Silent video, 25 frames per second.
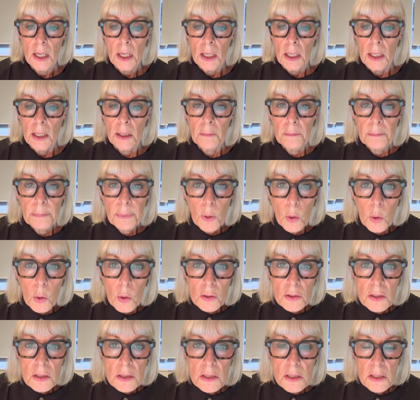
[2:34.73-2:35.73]

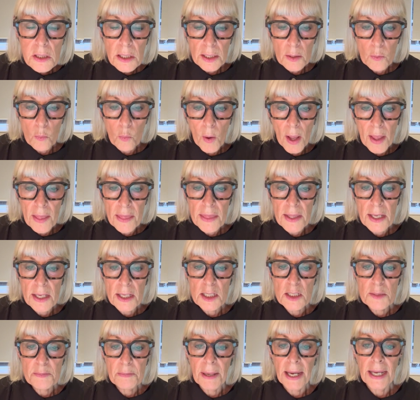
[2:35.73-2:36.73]
Importantly, when these
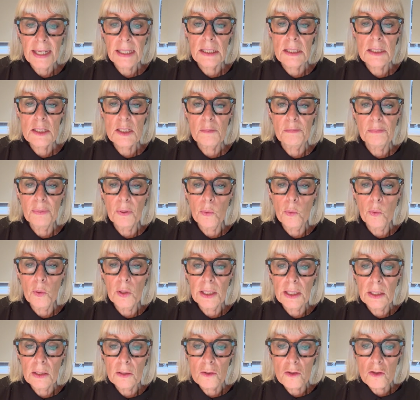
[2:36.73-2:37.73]
patterns are poorly
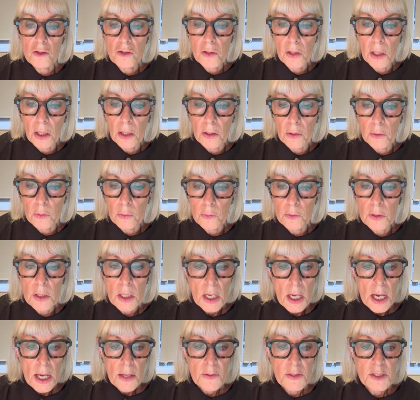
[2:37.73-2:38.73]
controlled,
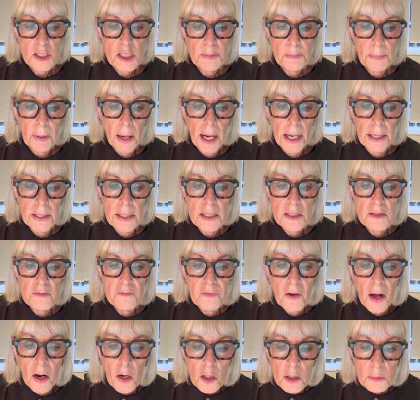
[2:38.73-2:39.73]
the spine is
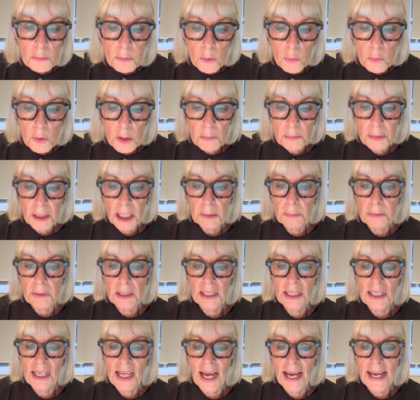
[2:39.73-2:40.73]
vulnerable when people
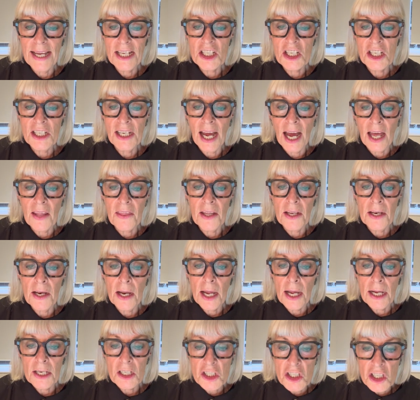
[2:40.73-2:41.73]
engage in other
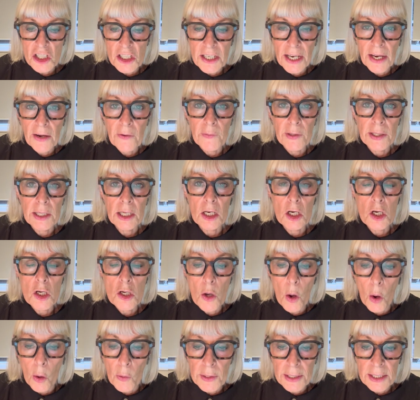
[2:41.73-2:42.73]
generic,
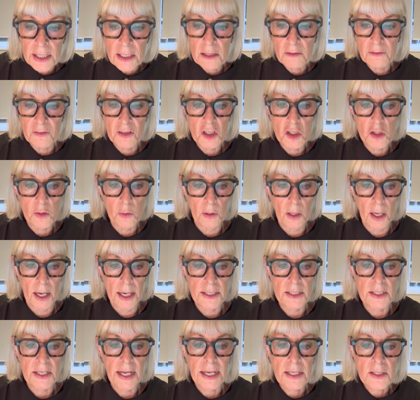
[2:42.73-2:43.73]

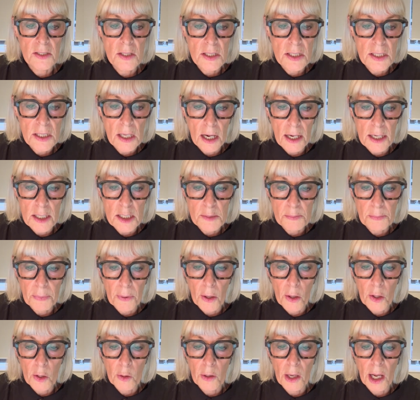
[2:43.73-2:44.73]
non-individualised exercise
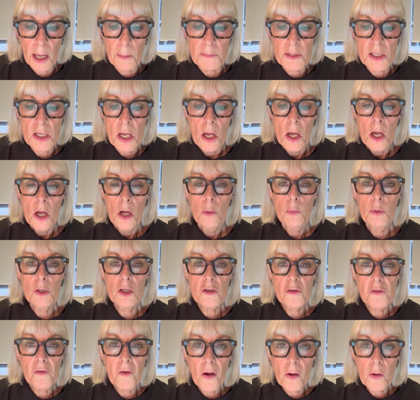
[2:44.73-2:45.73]
programs which
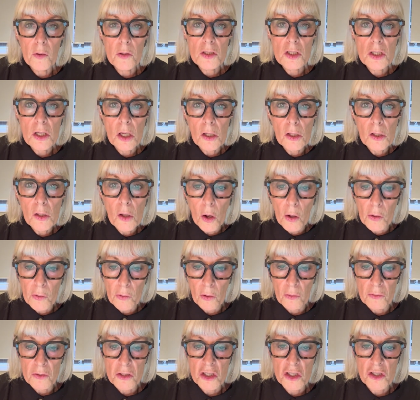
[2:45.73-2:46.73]
focus a lot
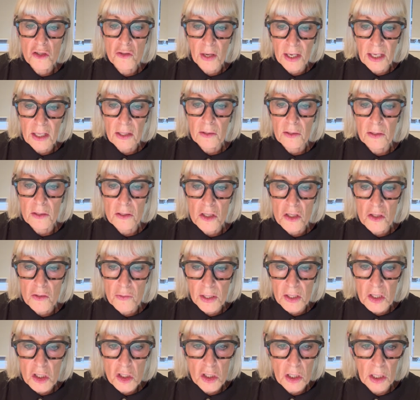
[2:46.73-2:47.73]
on strength and
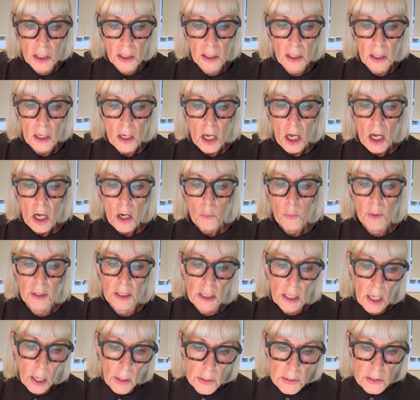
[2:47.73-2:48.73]
stretching, when
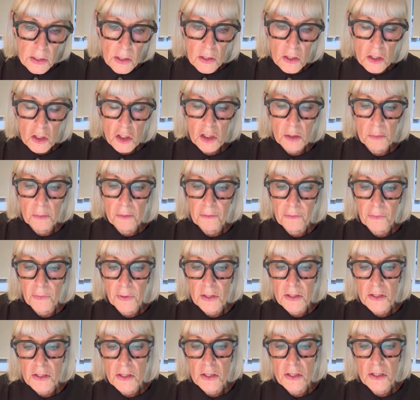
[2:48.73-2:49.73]
going to the gym, for
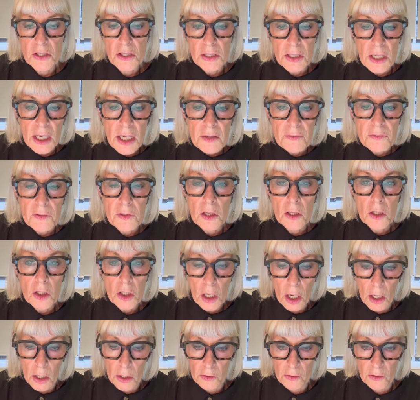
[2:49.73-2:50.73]
instance, and even at
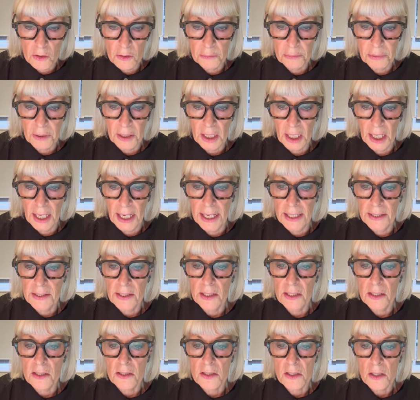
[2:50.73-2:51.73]
yoga and
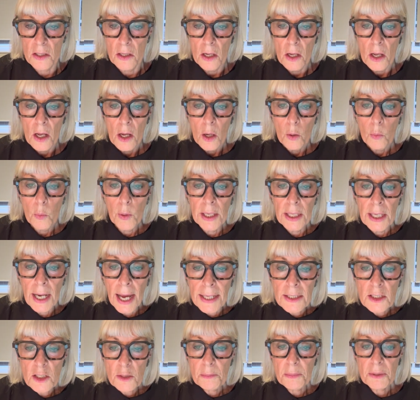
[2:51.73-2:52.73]
Pilates. When
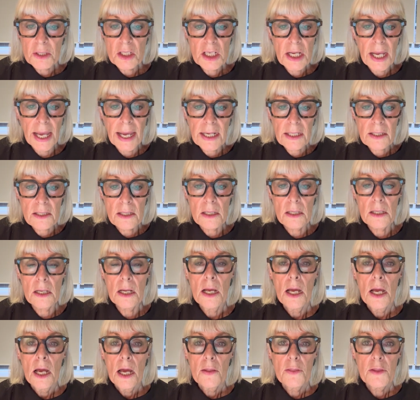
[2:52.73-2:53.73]
underprotected,
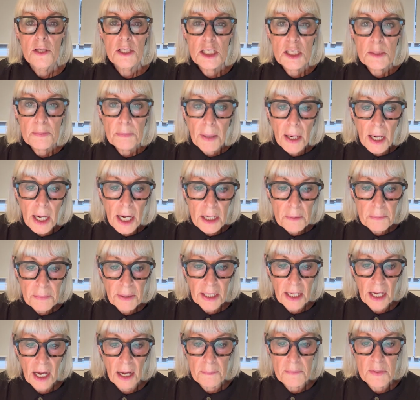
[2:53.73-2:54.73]
the spine
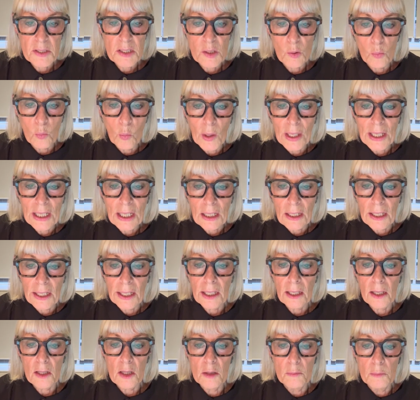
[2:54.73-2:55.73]
becomes the weak link
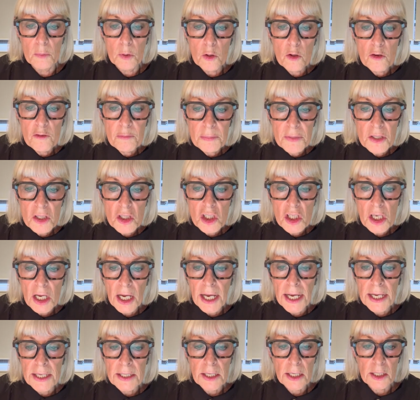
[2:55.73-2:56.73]
in the movement
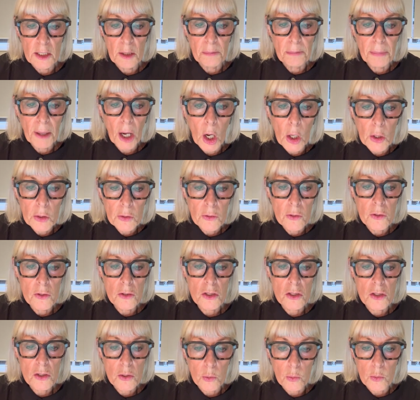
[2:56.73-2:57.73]
chain and a potent
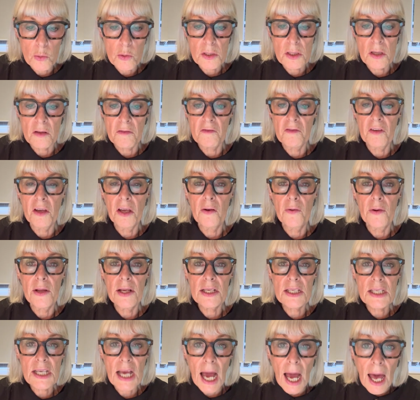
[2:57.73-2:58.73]
source of
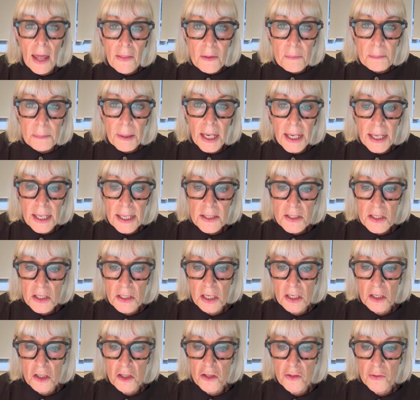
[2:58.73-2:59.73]
various other pains and
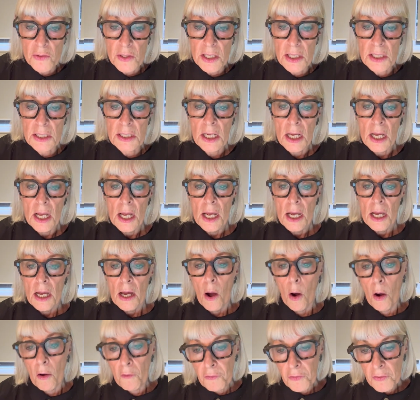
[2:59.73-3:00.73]
injuries,
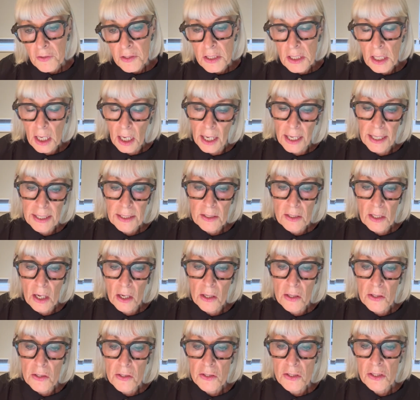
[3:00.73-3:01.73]
often
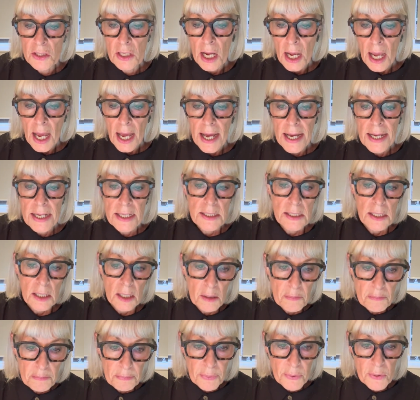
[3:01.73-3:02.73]
diagnosed as
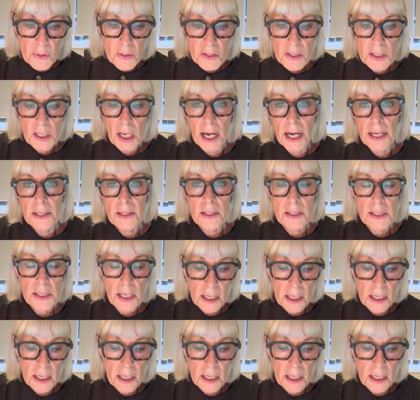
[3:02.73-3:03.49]
hip bursitis